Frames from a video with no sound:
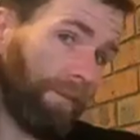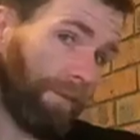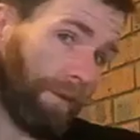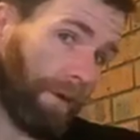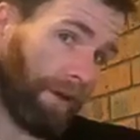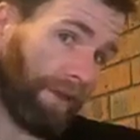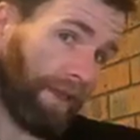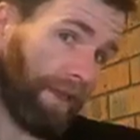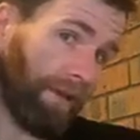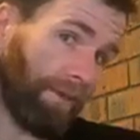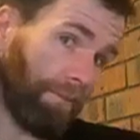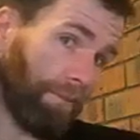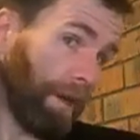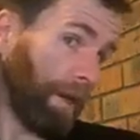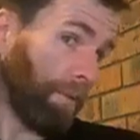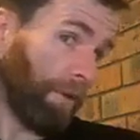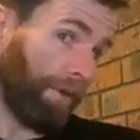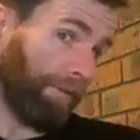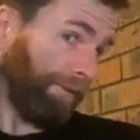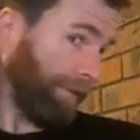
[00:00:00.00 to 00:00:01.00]
I think
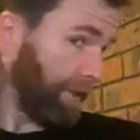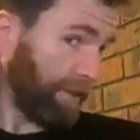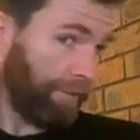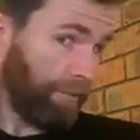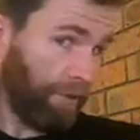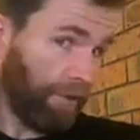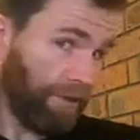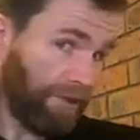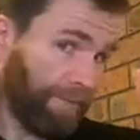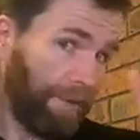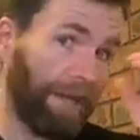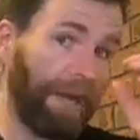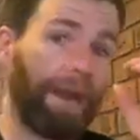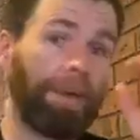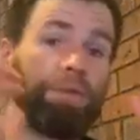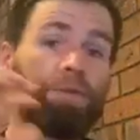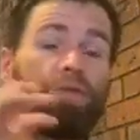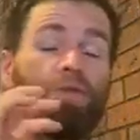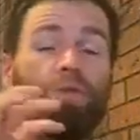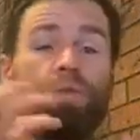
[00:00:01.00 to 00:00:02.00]
metabolic flexibility has been
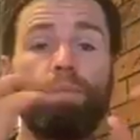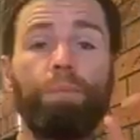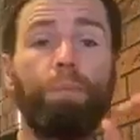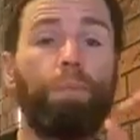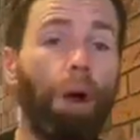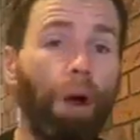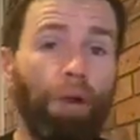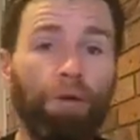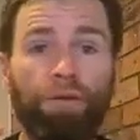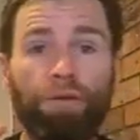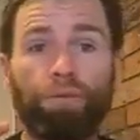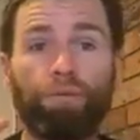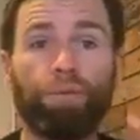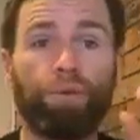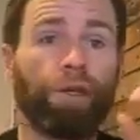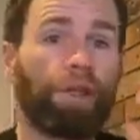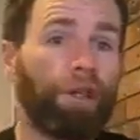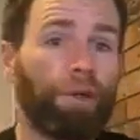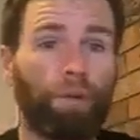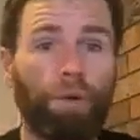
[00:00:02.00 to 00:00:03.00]
able to do both
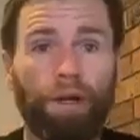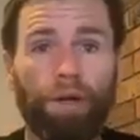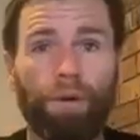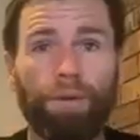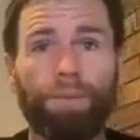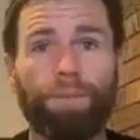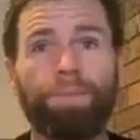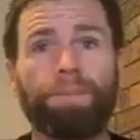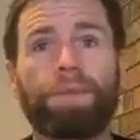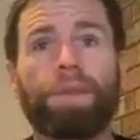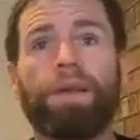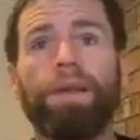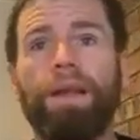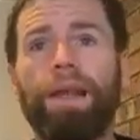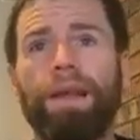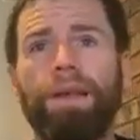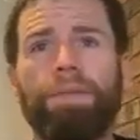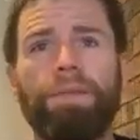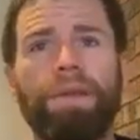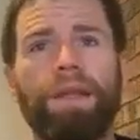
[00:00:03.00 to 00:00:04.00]
really well.
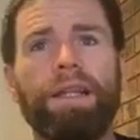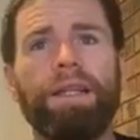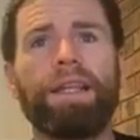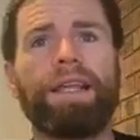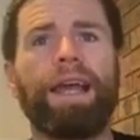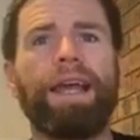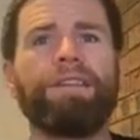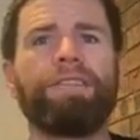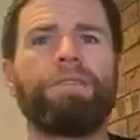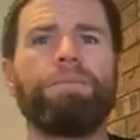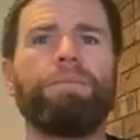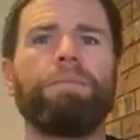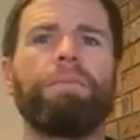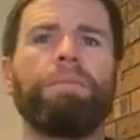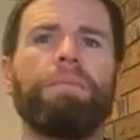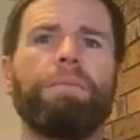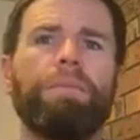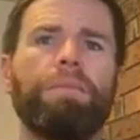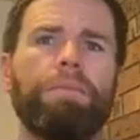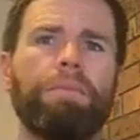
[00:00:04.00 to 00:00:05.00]
And in the case of
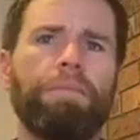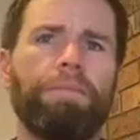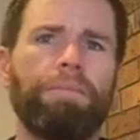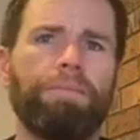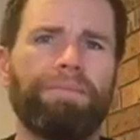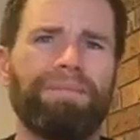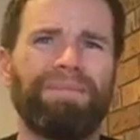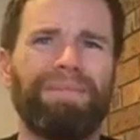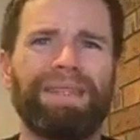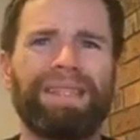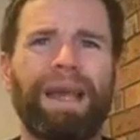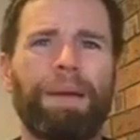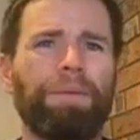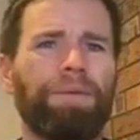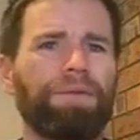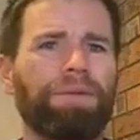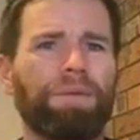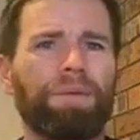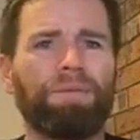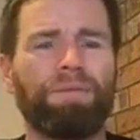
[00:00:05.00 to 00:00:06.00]

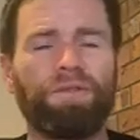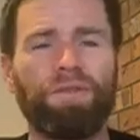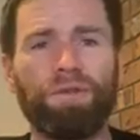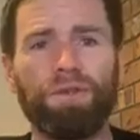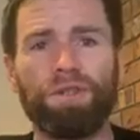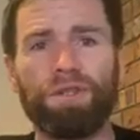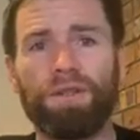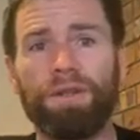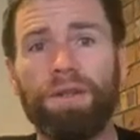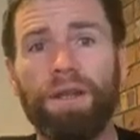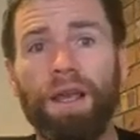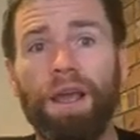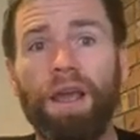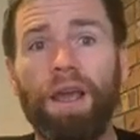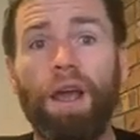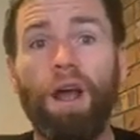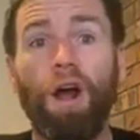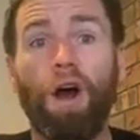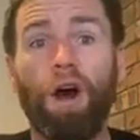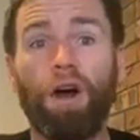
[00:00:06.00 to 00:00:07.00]
metabolism confusion,
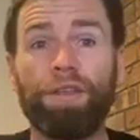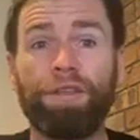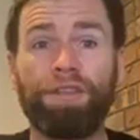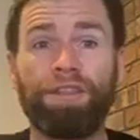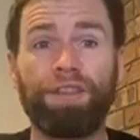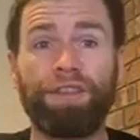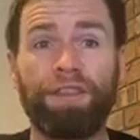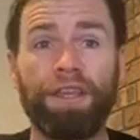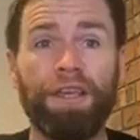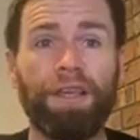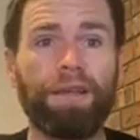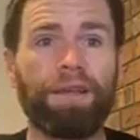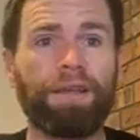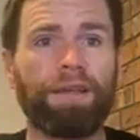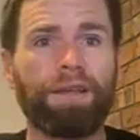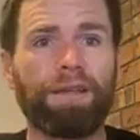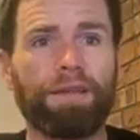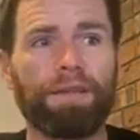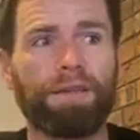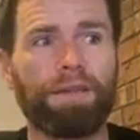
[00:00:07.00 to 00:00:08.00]
I
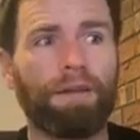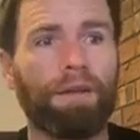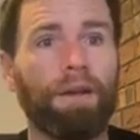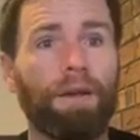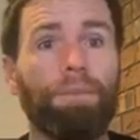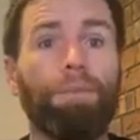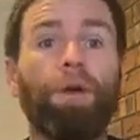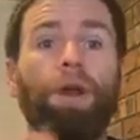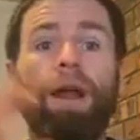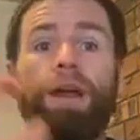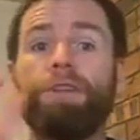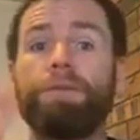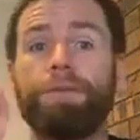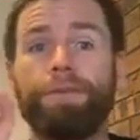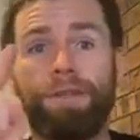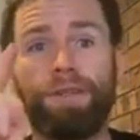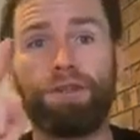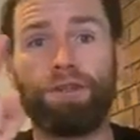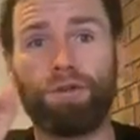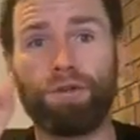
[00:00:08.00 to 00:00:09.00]
think, not
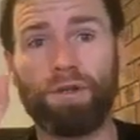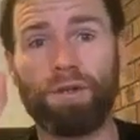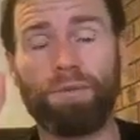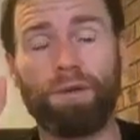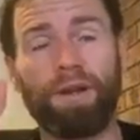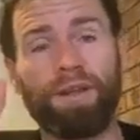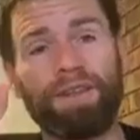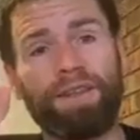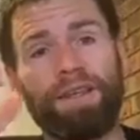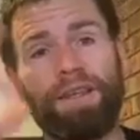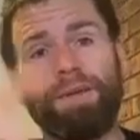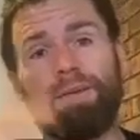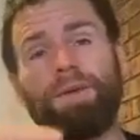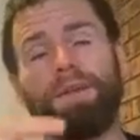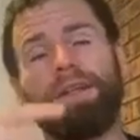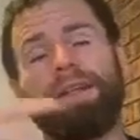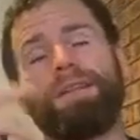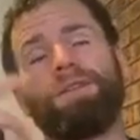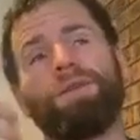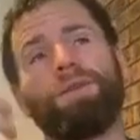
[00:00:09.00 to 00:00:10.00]
100% sure, but I think what
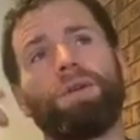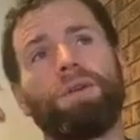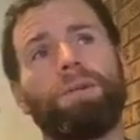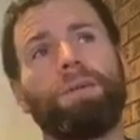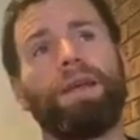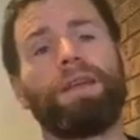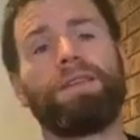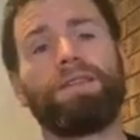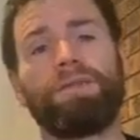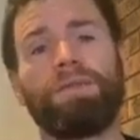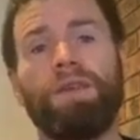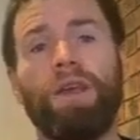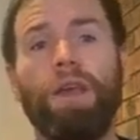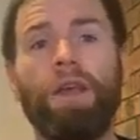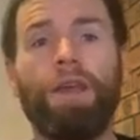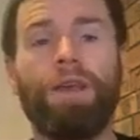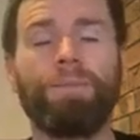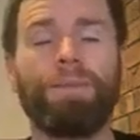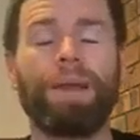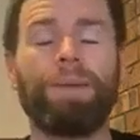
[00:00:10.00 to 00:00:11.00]
they're talking about is
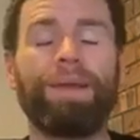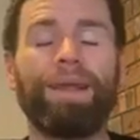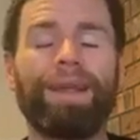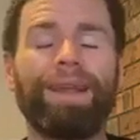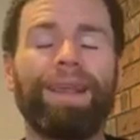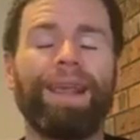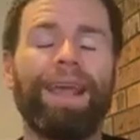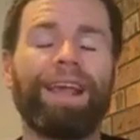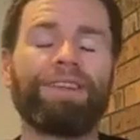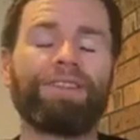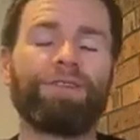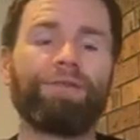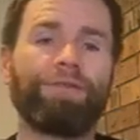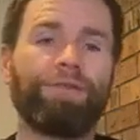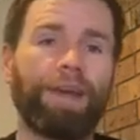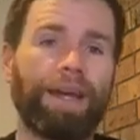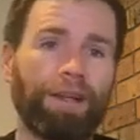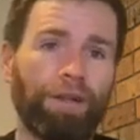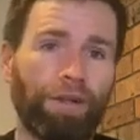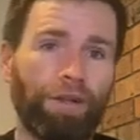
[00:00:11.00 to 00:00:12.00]
maybe getting extra
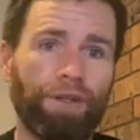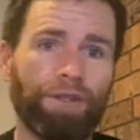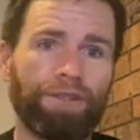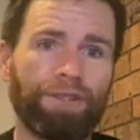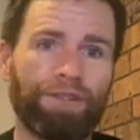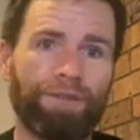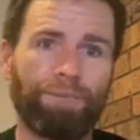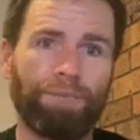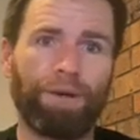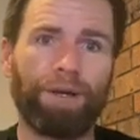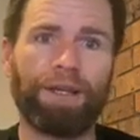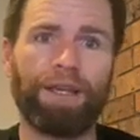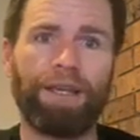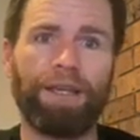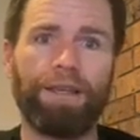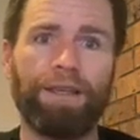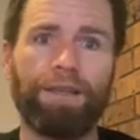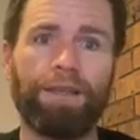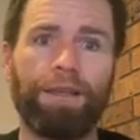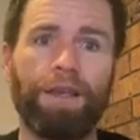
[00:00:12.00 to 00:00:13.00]
fat loss
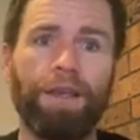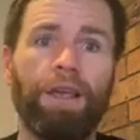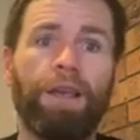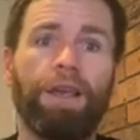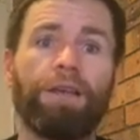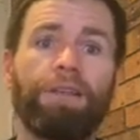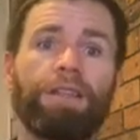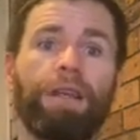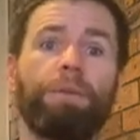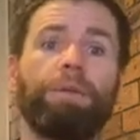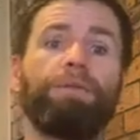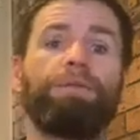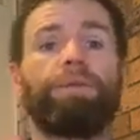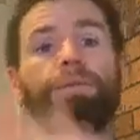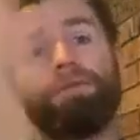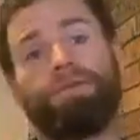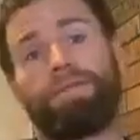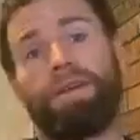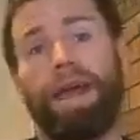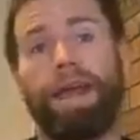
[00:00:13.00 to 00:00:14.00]
by jumping from
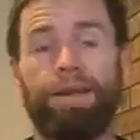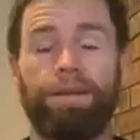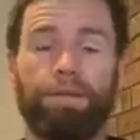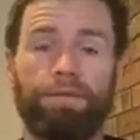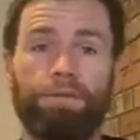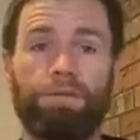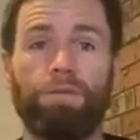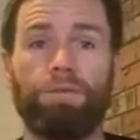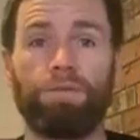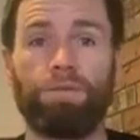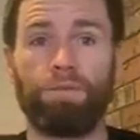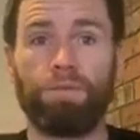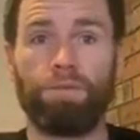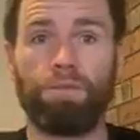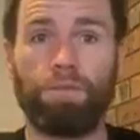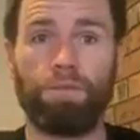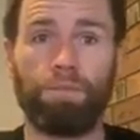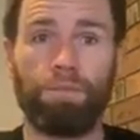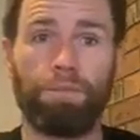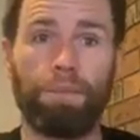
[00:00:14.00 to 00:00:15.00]

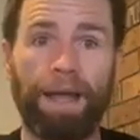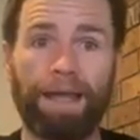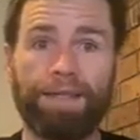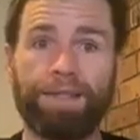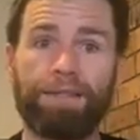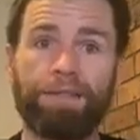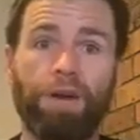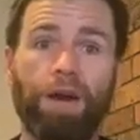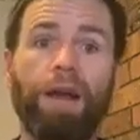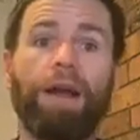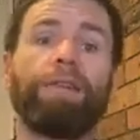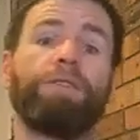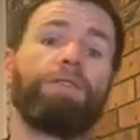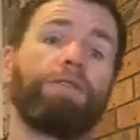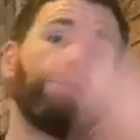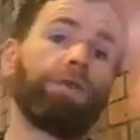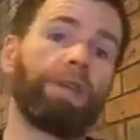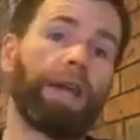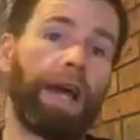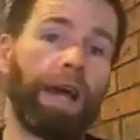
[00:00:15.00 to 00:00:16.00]
fat-based diet
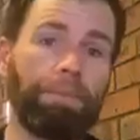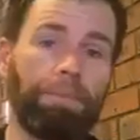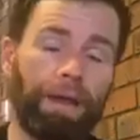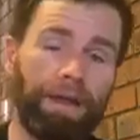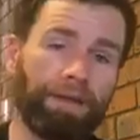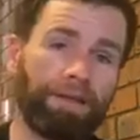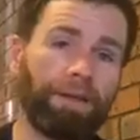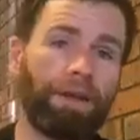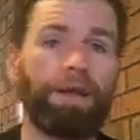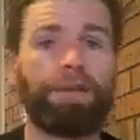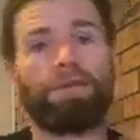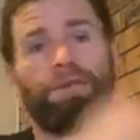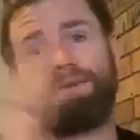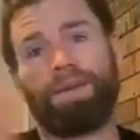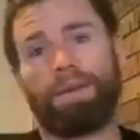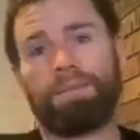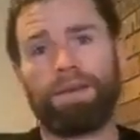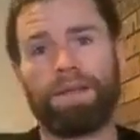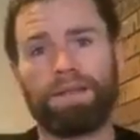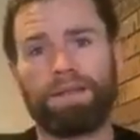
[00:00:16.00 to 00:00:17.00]
to carb-based diet to
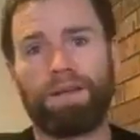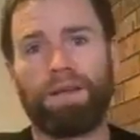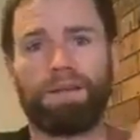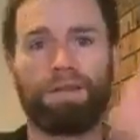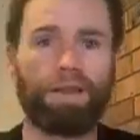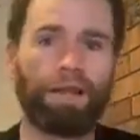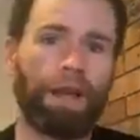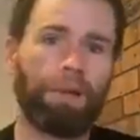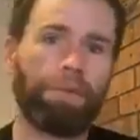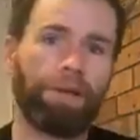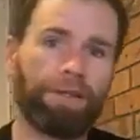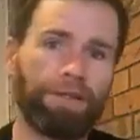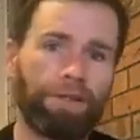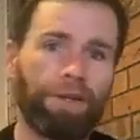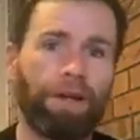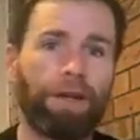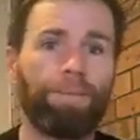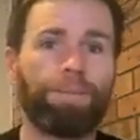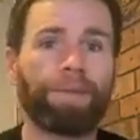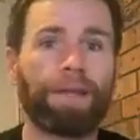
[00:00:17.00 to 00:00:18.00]
fat-based diet to carb-based
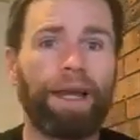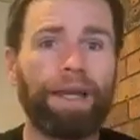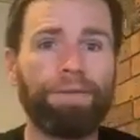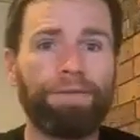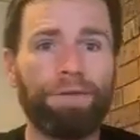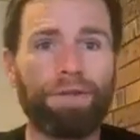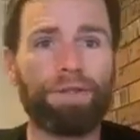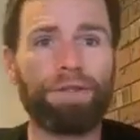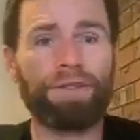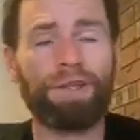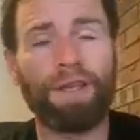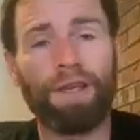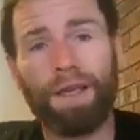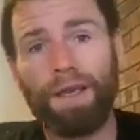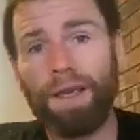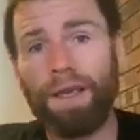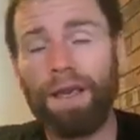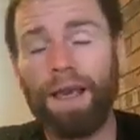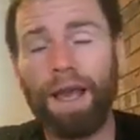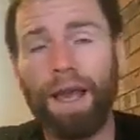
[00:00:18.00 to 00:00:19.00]
diet. Hey, Fish.
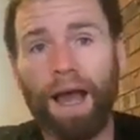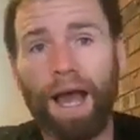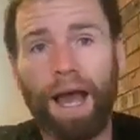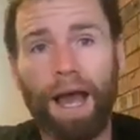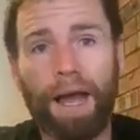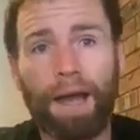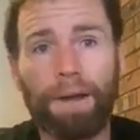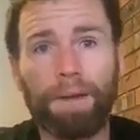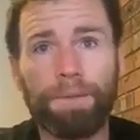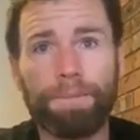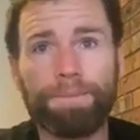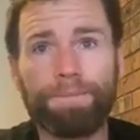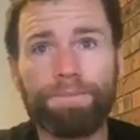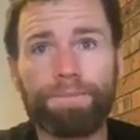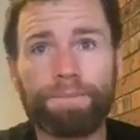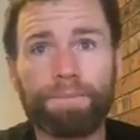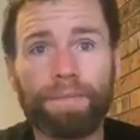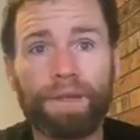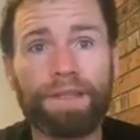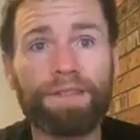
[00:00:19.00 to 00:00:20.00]

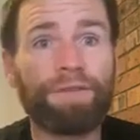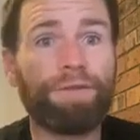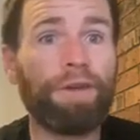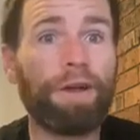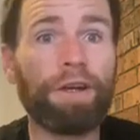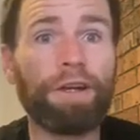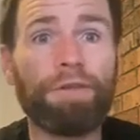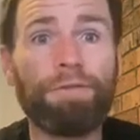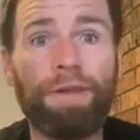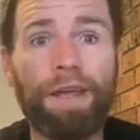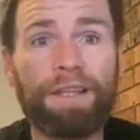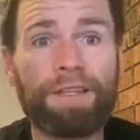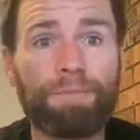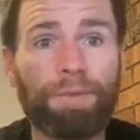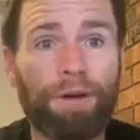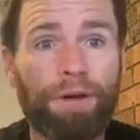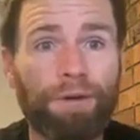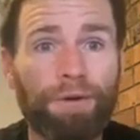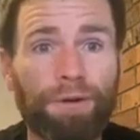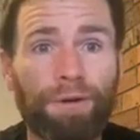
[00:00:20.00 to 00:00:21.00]
It's a very advanced
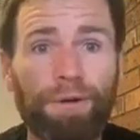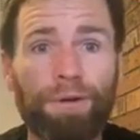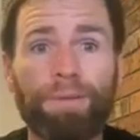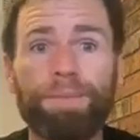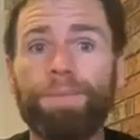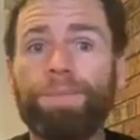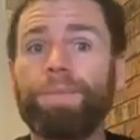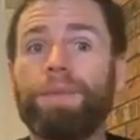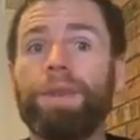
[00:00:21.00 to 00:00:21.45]
protocol.